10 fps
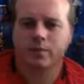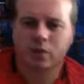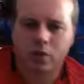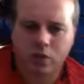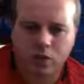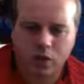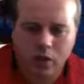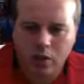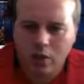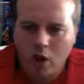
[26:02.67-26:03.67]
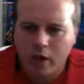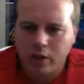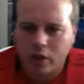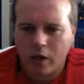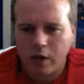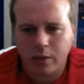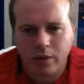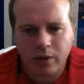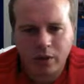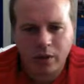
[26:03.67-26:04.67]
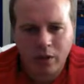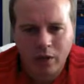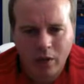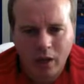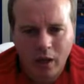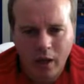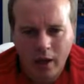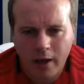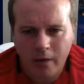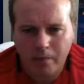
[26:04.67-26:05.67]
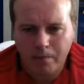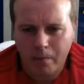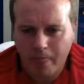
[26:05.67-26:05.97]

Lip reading: just not enjoyable. And